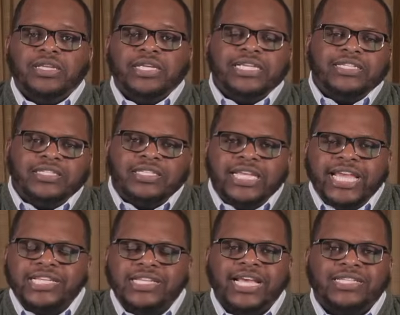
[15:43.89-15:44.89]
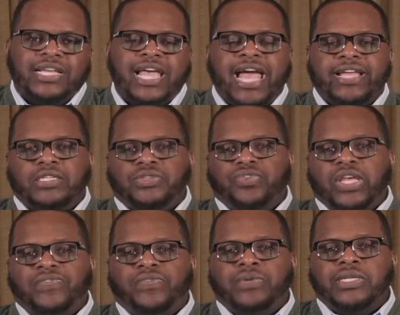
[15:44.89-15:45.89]
He sees Hezekiah's
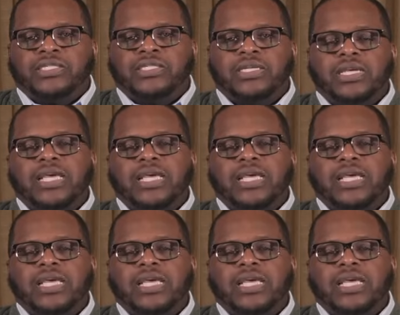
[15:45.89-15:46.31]
faithfulness.